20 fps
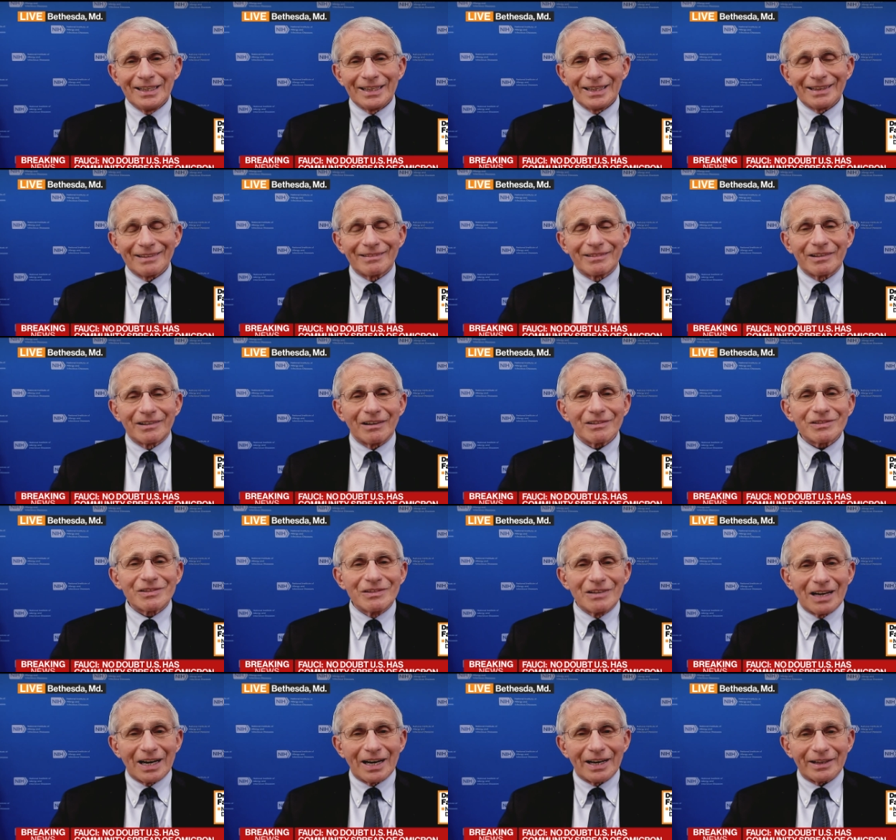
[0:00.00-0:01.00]
it does
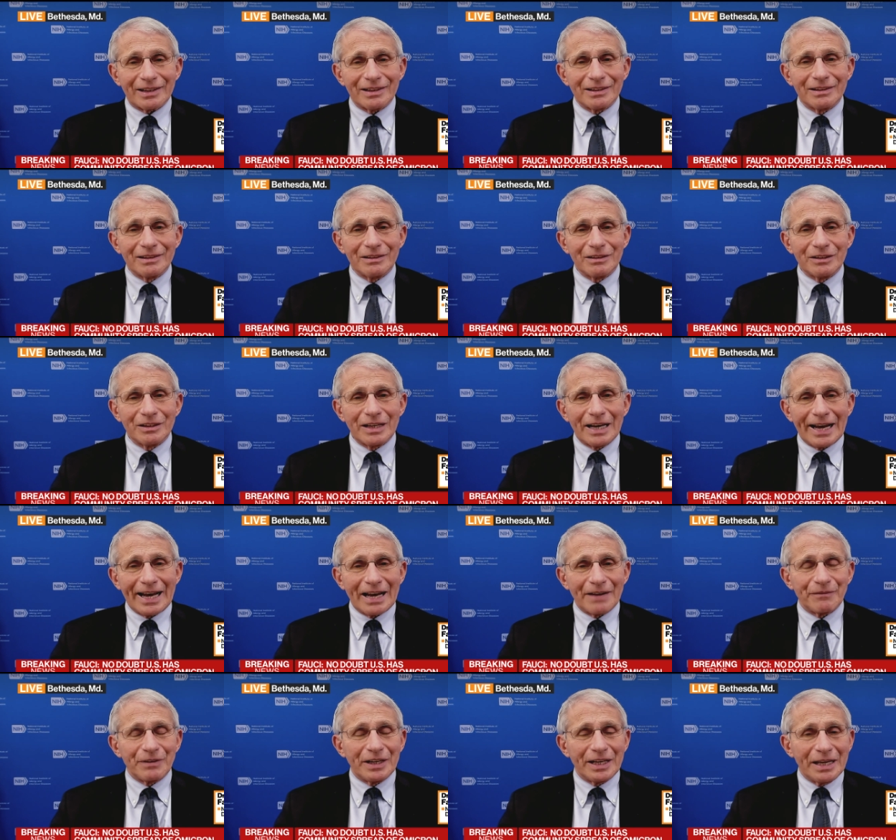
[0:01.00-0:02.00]
not
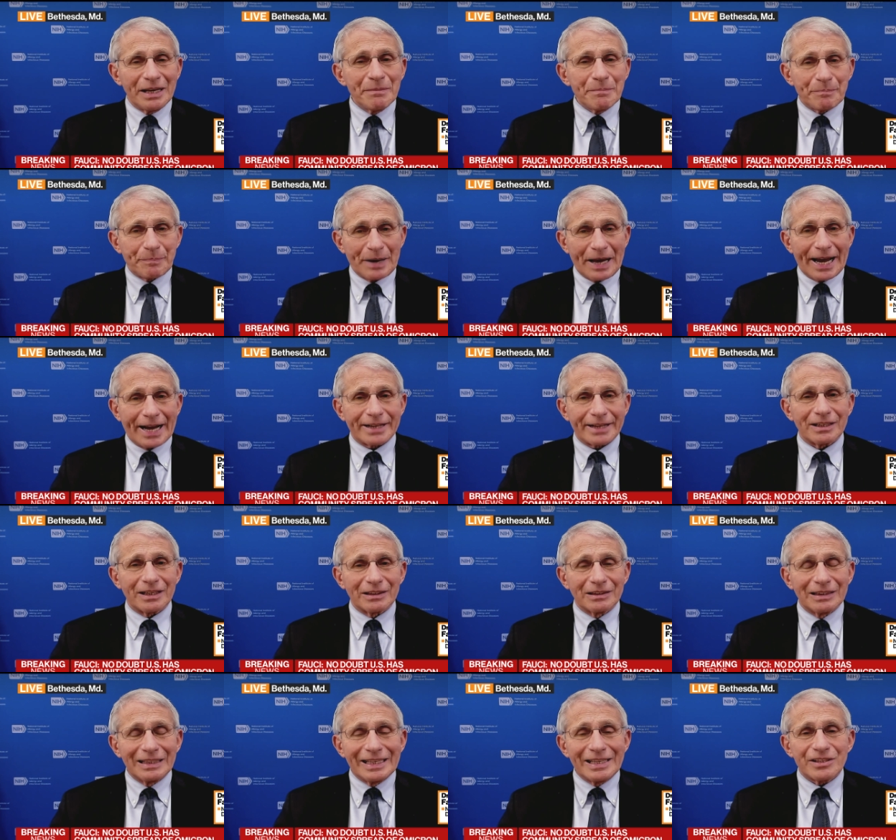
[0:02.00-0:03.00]
have an impact,
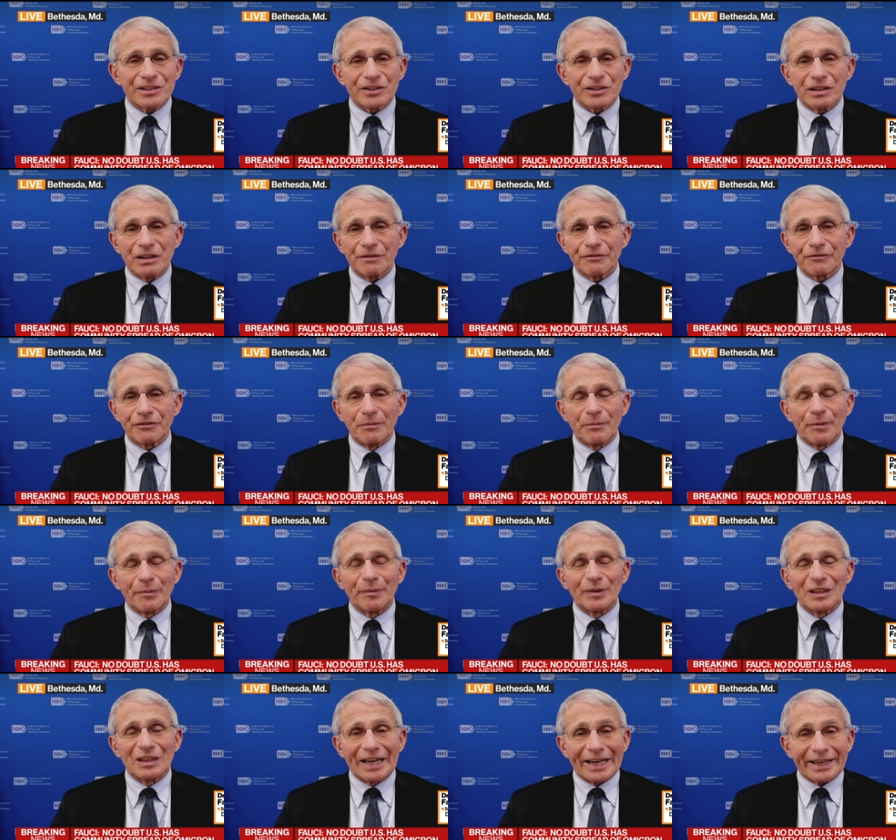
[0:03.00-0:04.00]
at least from a
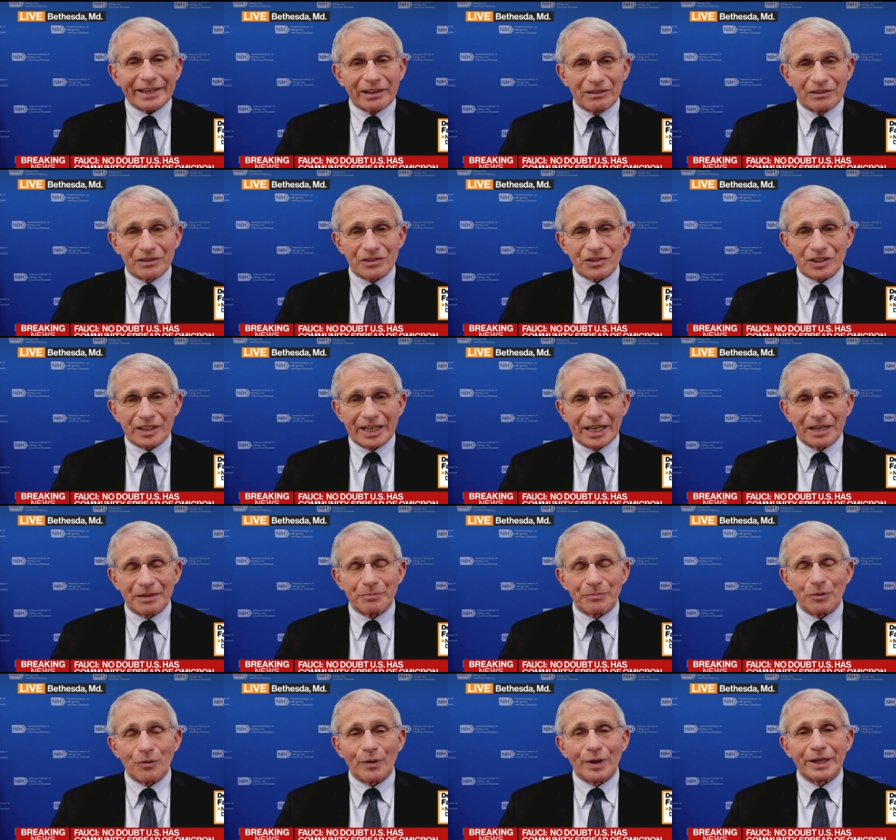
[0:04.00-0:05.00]
molecular
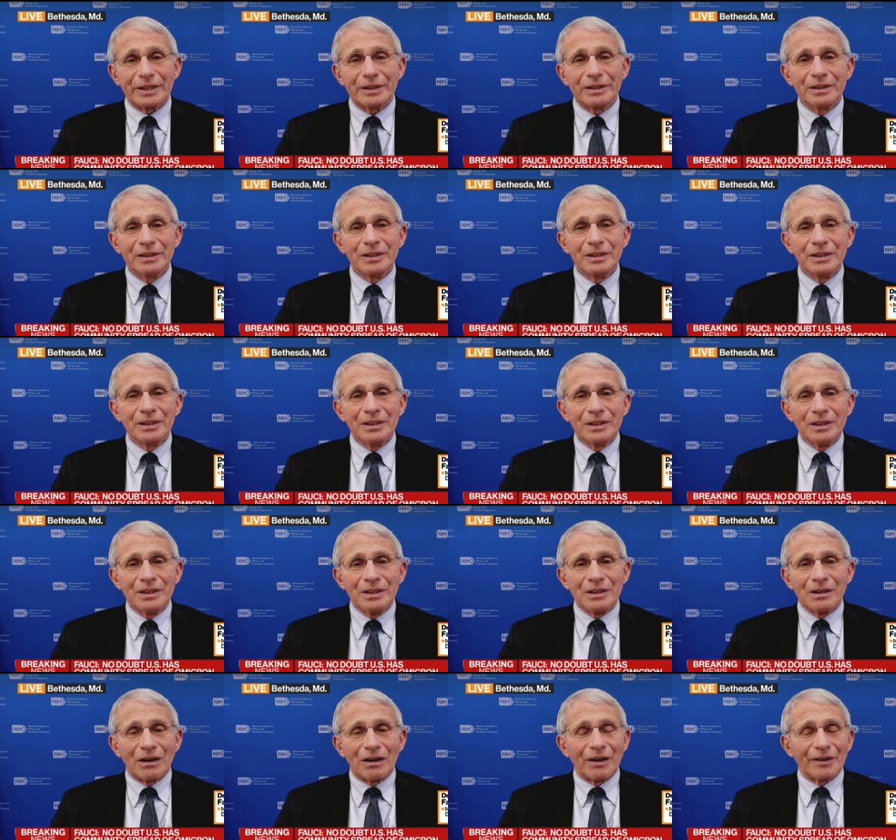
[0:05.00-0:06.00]
standpoint,
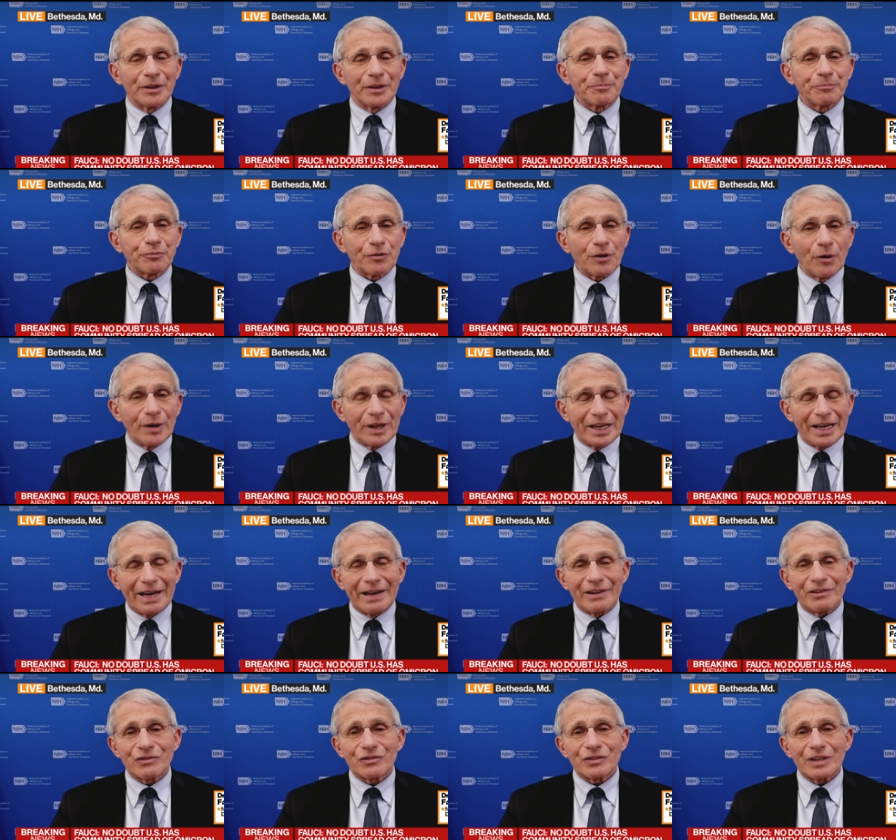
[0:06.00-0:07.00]
on the
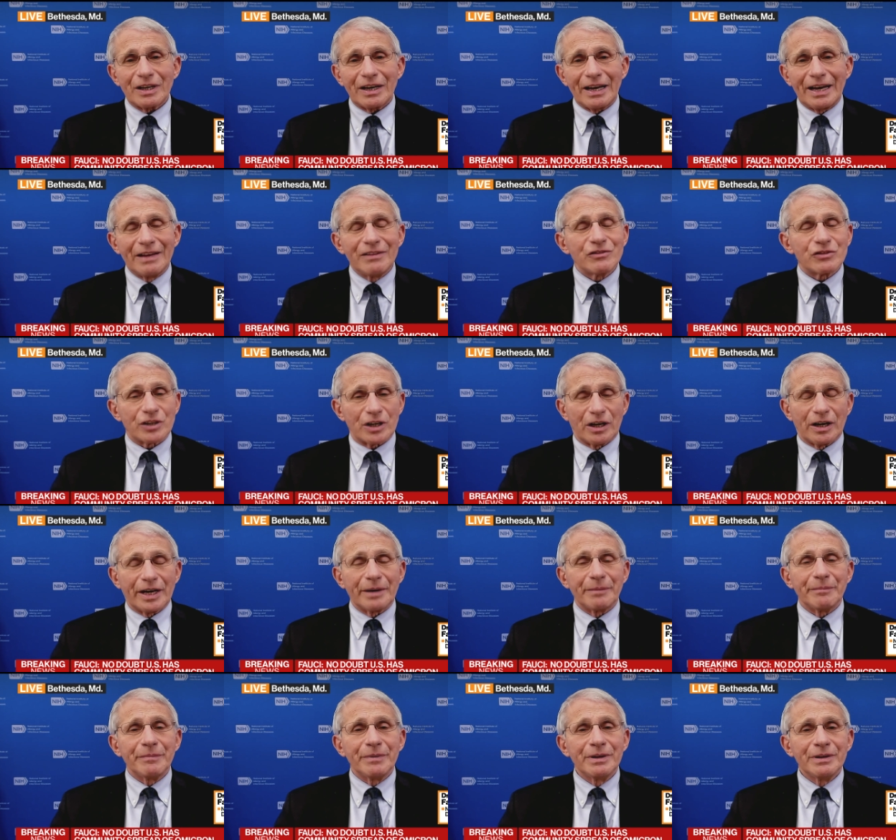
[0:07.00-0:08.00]
protease
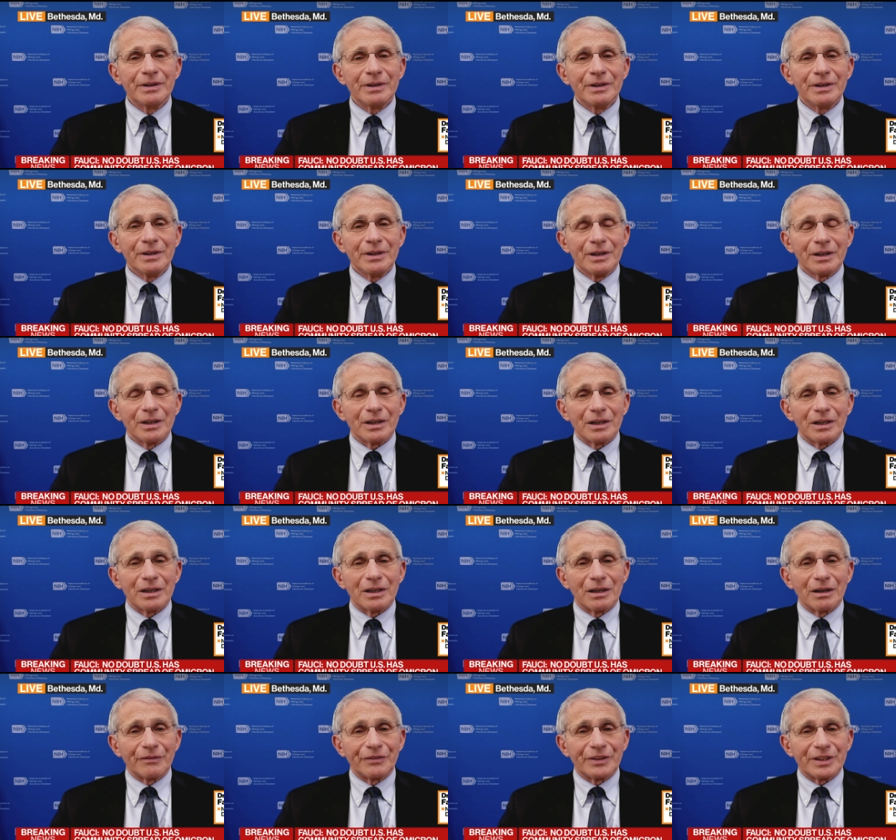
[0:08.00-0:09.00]
enzyme
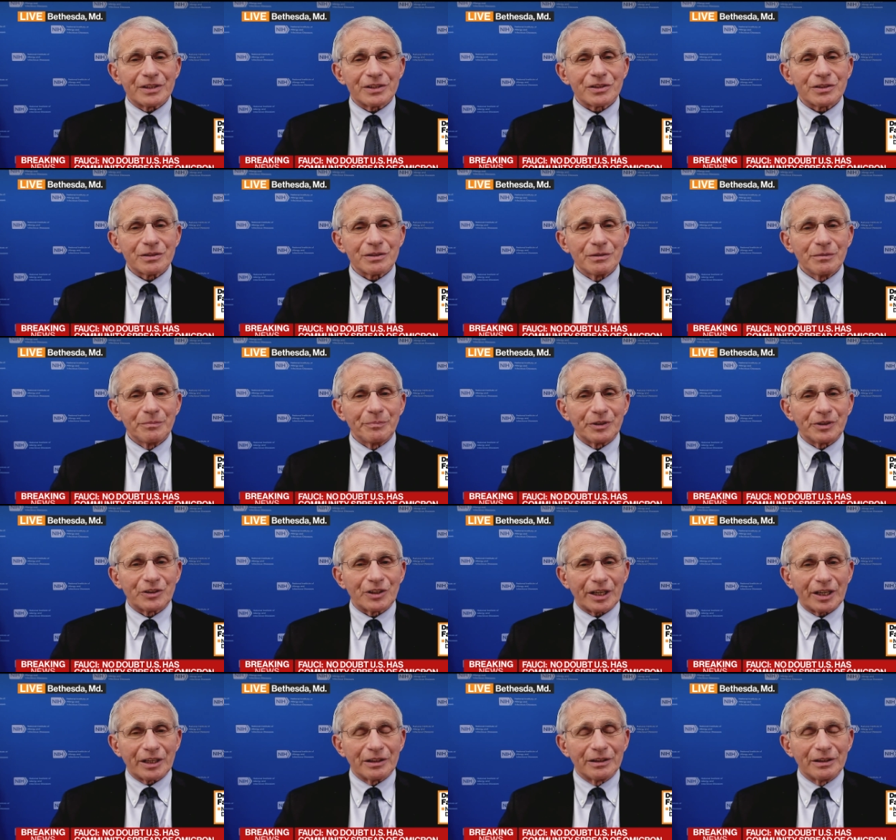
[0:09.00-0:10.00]
of this
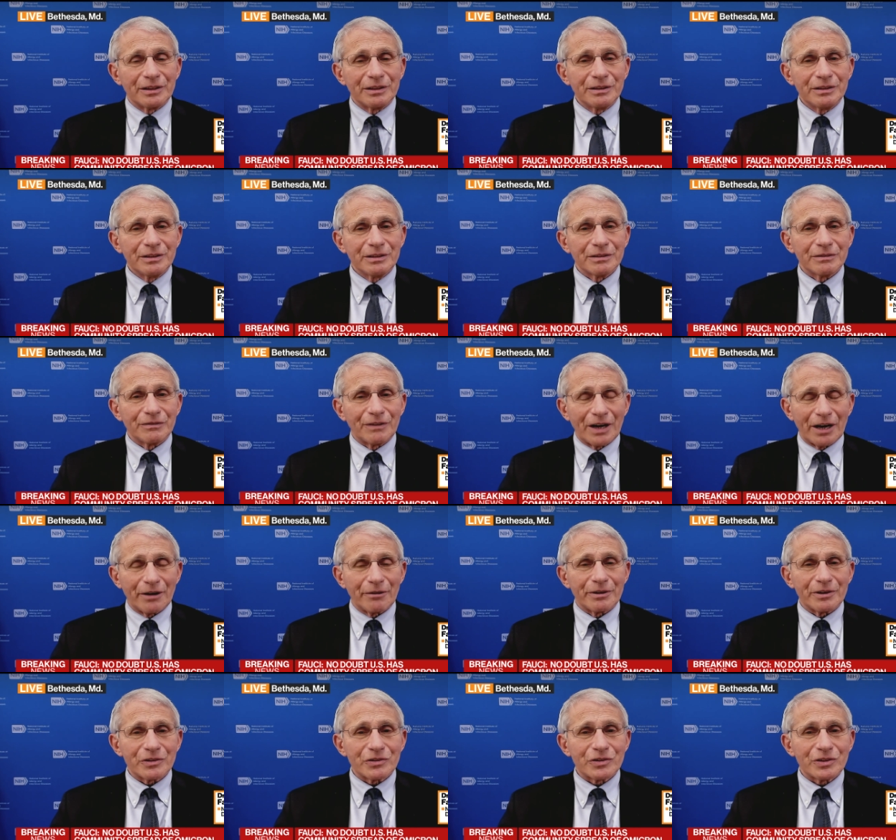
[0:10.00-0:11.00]
particular
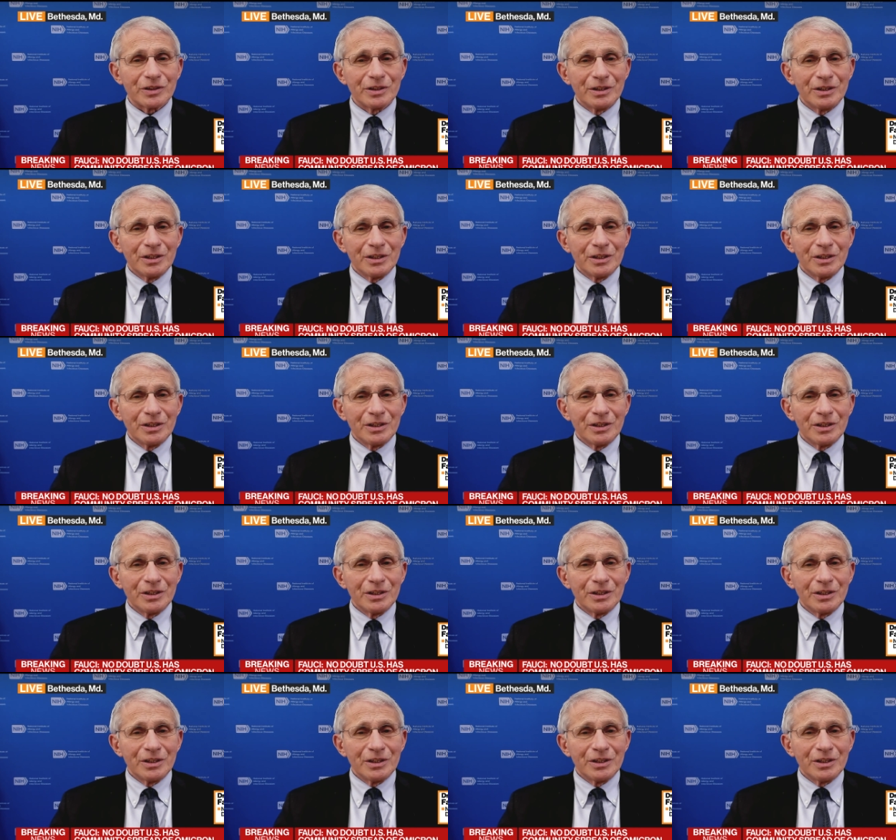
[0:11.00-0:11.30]
virus.